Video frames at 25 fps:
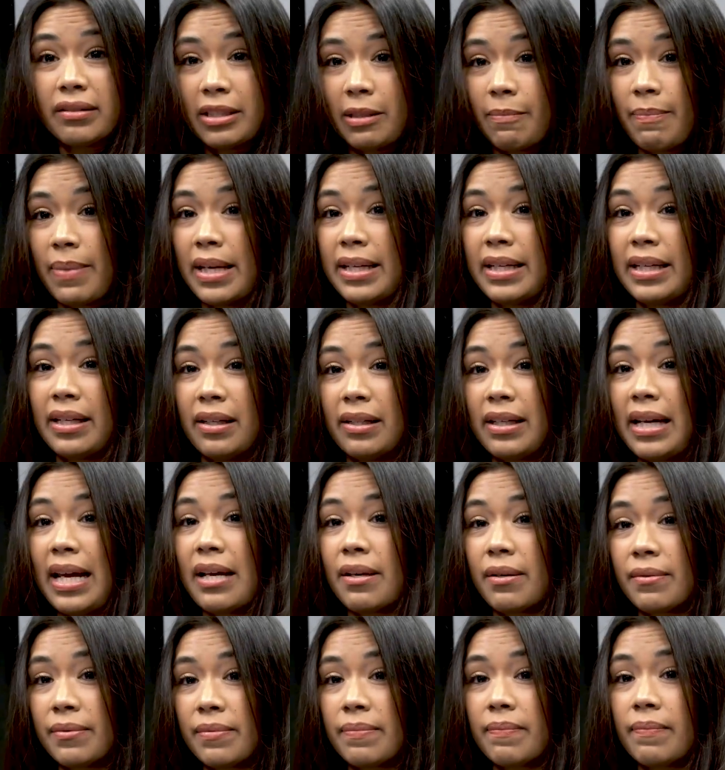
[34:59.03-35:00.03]
depending on
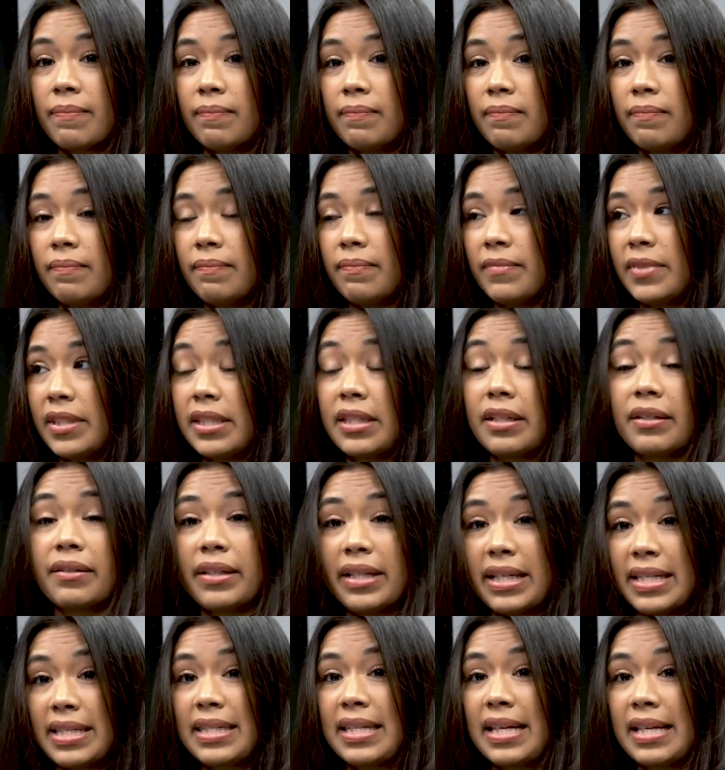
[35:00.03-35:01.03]
how
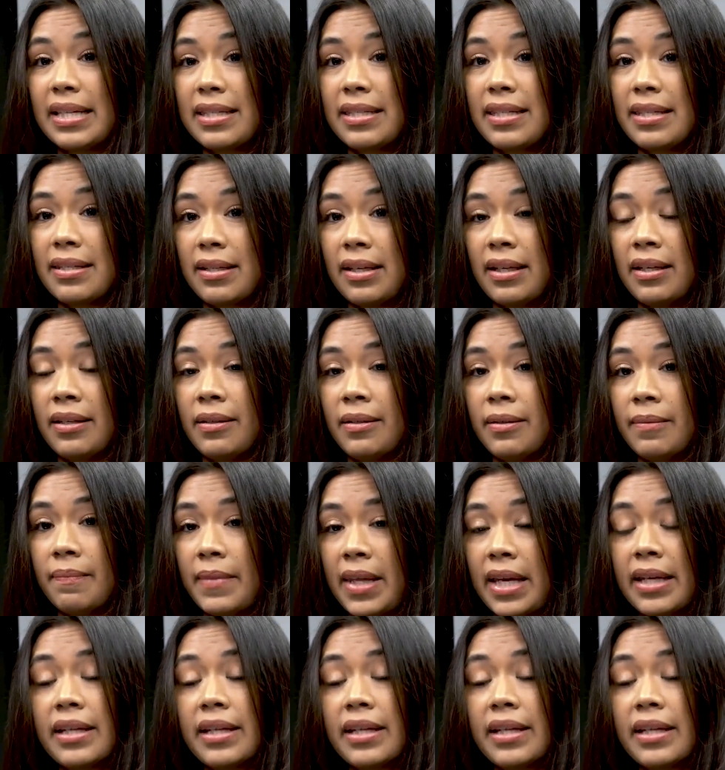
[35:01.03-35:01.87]
serious that